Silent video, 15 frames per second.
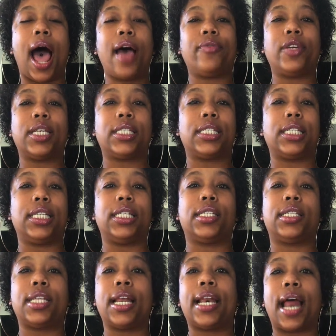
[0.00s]
obviously
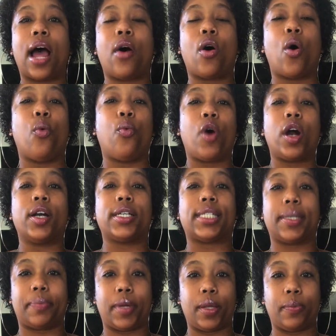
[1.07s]
send out a word
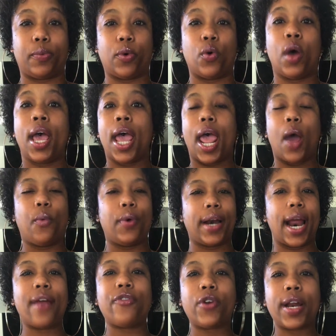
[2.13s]
to people, and
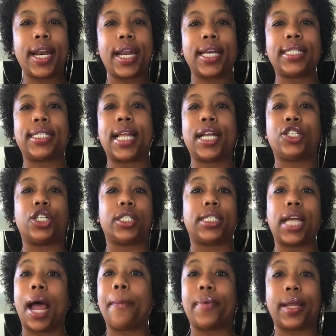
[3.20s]
whatever it is that your
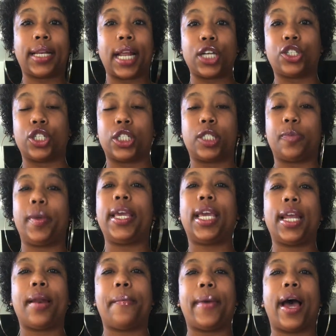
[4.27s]
topic that you're
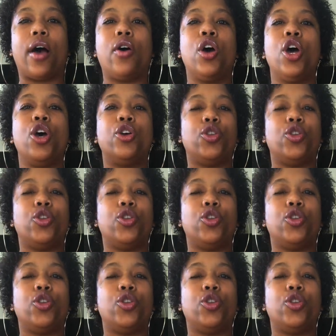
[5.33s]
speaking about,